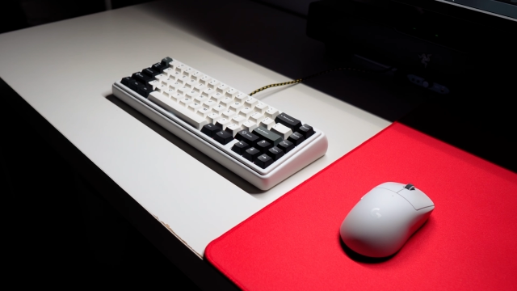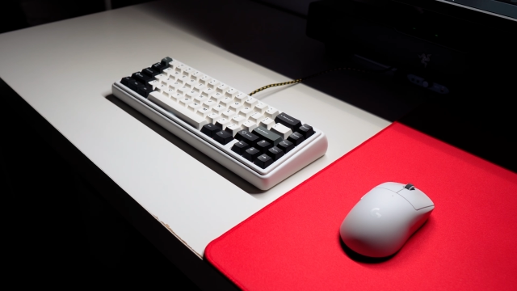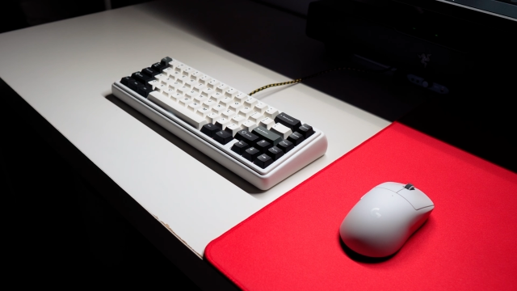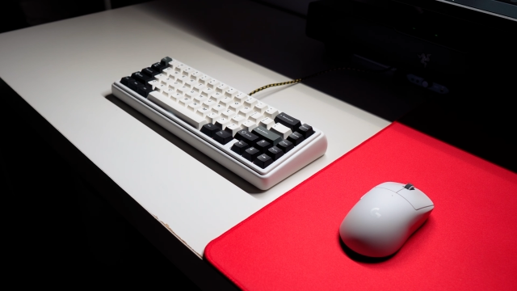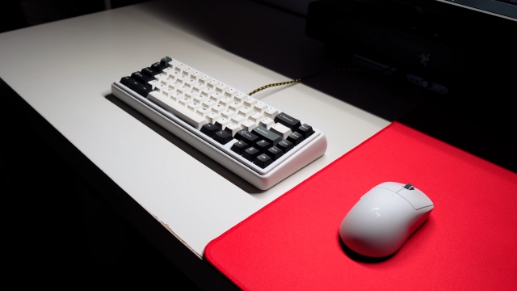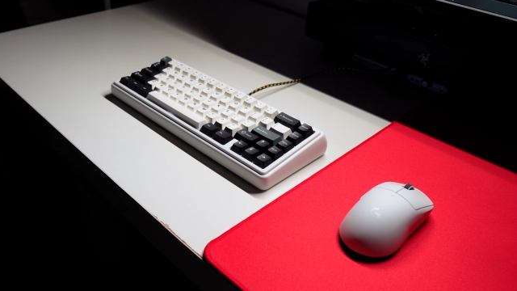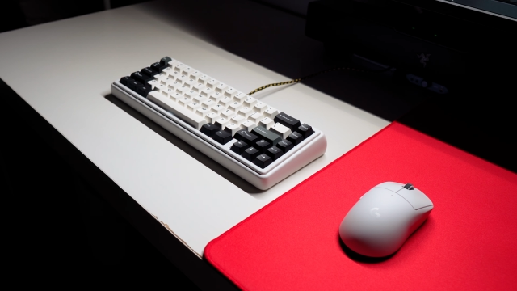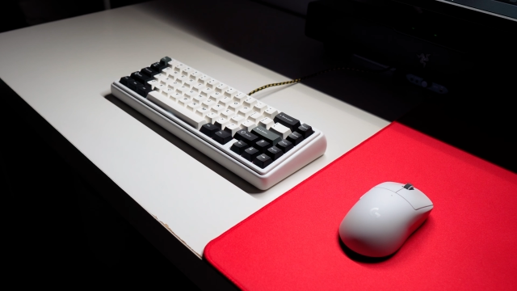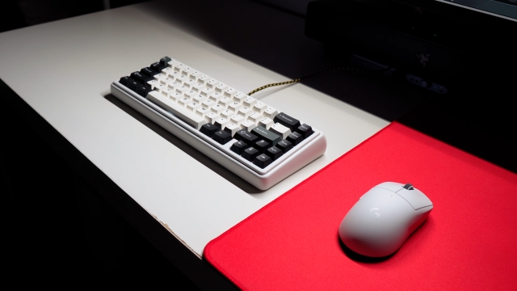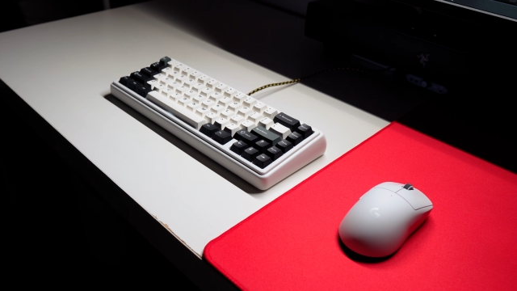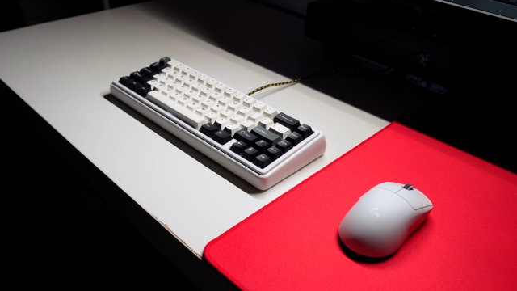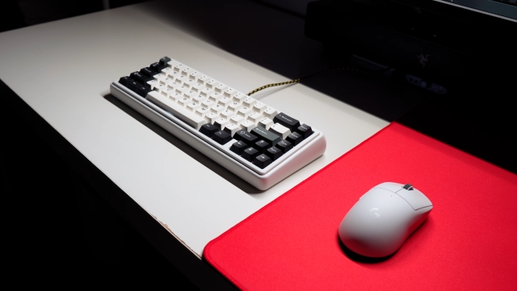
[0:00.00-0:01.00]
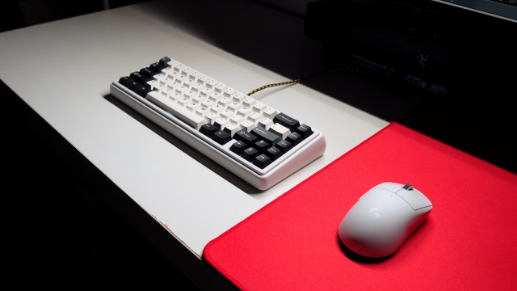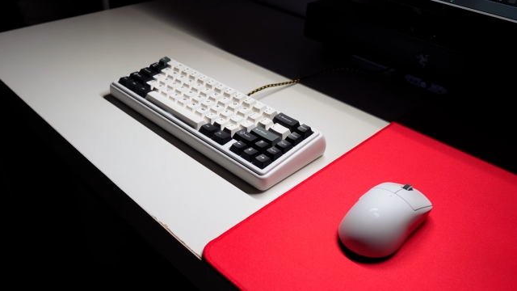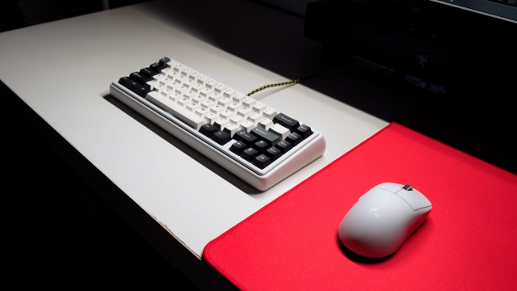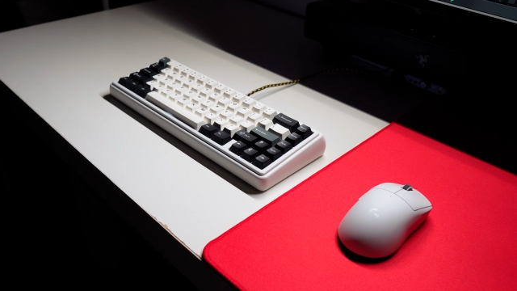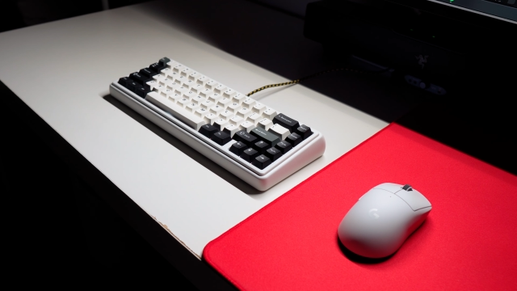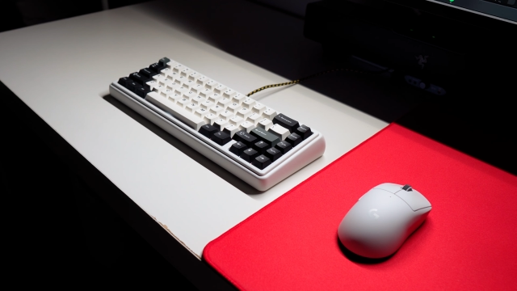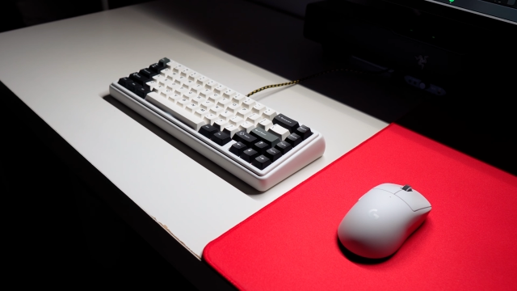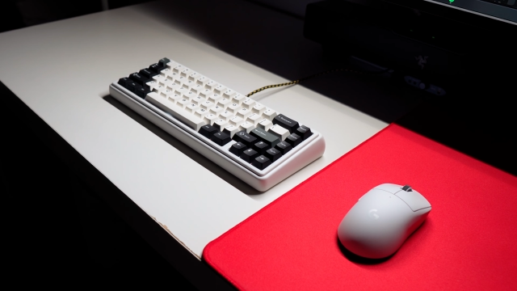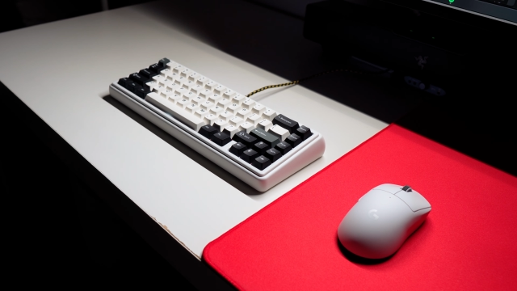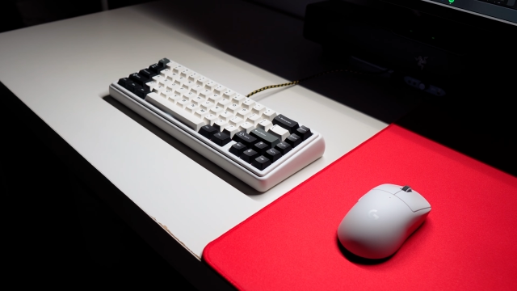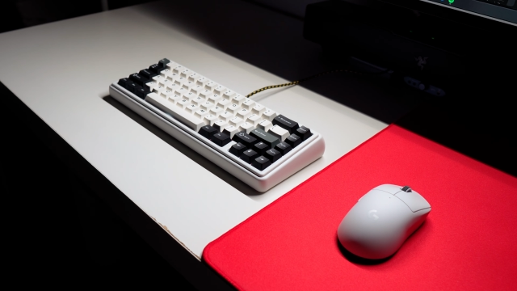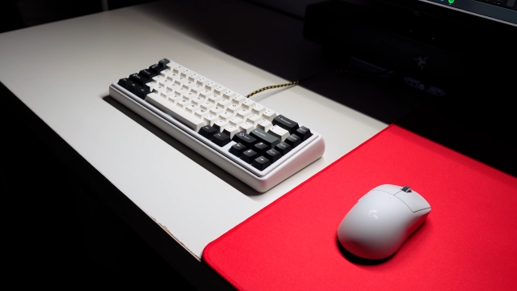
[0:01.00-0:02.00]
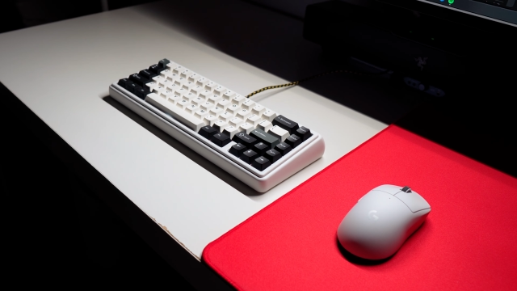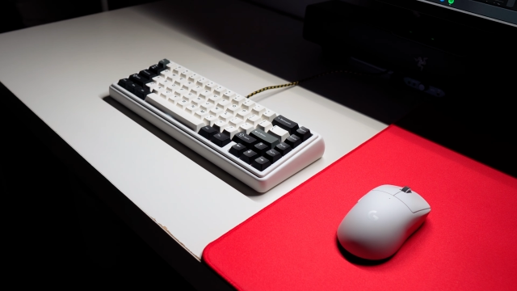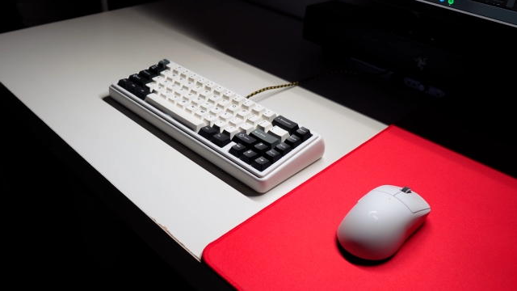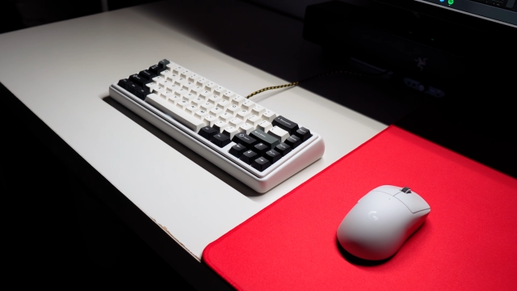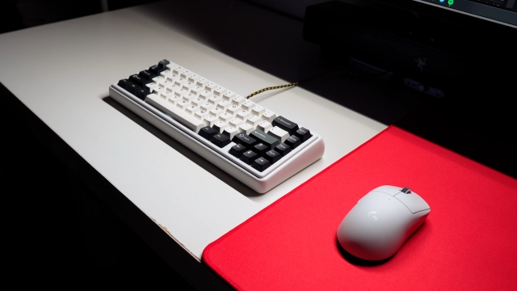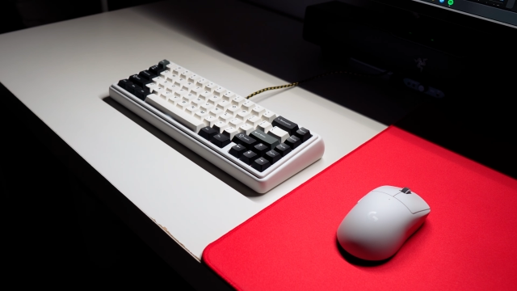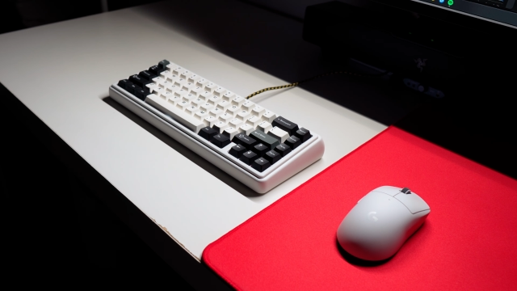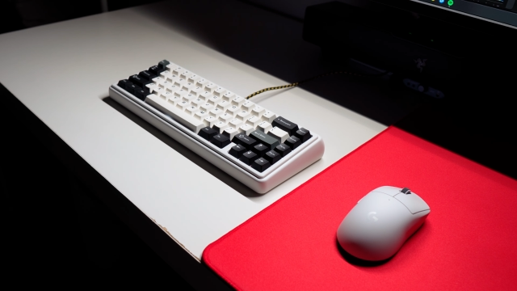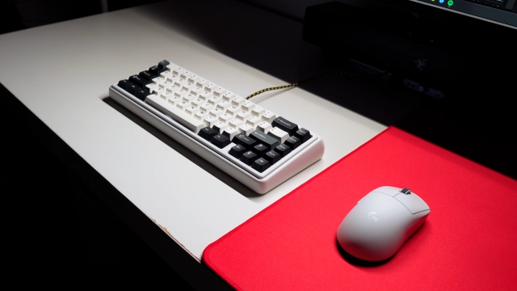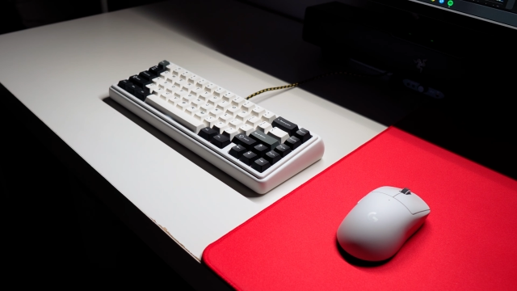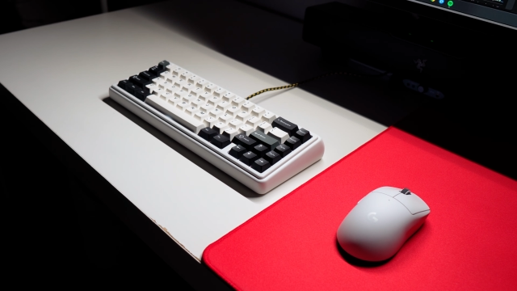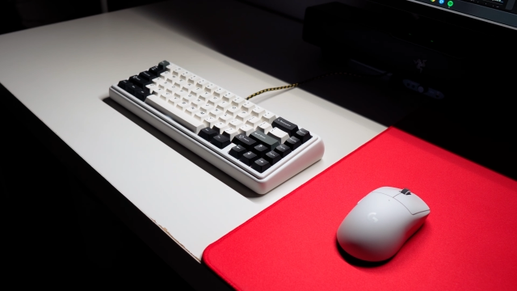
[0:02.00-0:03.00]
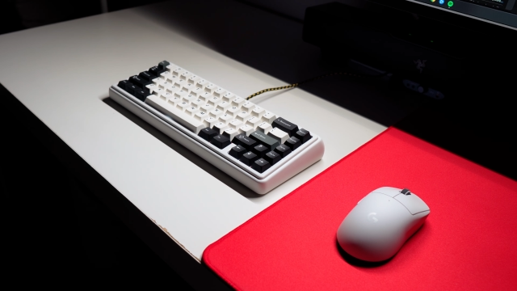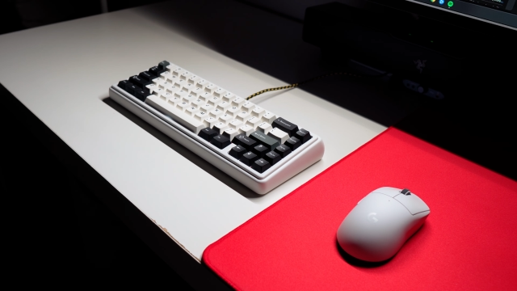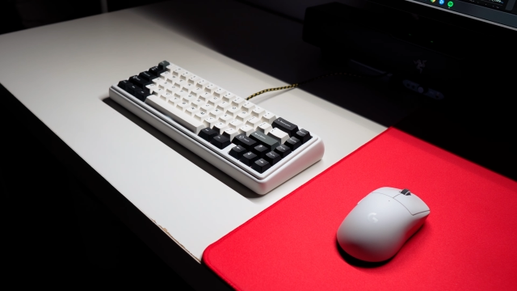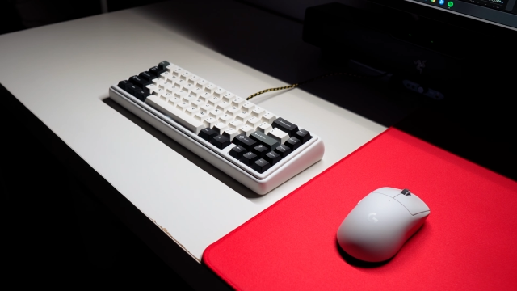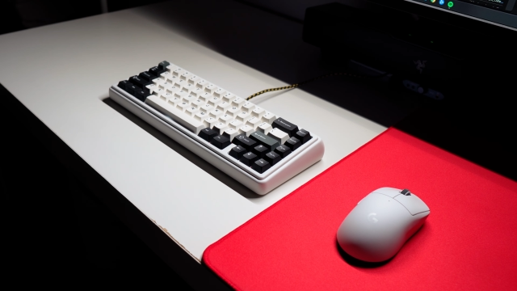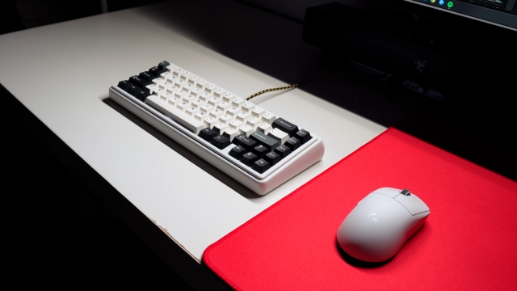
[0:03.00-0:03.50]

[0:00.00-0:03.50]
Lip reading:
No face is visible, so there are no lips to read.